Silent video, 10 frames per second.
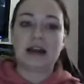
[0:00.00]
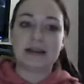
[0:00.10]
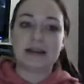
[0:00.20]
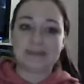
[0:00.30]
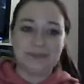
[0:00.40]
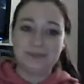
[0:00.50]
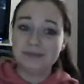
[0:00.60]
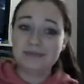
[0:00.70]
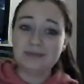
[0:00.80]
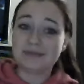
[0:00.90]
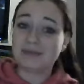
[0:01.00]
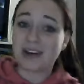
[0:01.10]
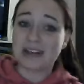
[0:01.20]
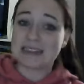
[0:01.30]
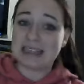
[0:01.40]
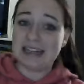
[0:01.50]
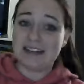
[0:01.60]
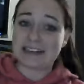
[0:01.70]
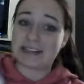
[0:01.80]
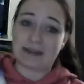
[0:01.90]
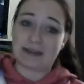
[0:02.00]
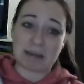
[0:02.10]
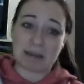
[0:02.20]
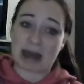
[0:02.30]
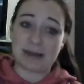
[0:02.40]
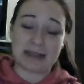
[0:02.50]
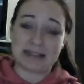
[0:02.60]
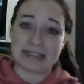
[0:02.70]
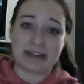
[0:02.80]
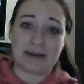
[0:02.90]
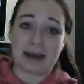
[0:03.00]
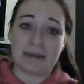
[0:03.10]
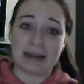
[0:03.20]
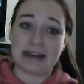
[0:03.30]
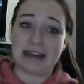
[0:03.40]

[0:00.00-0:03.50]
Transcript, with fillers: Um, honestly, there's nothing bad about Cinder, in my opinion.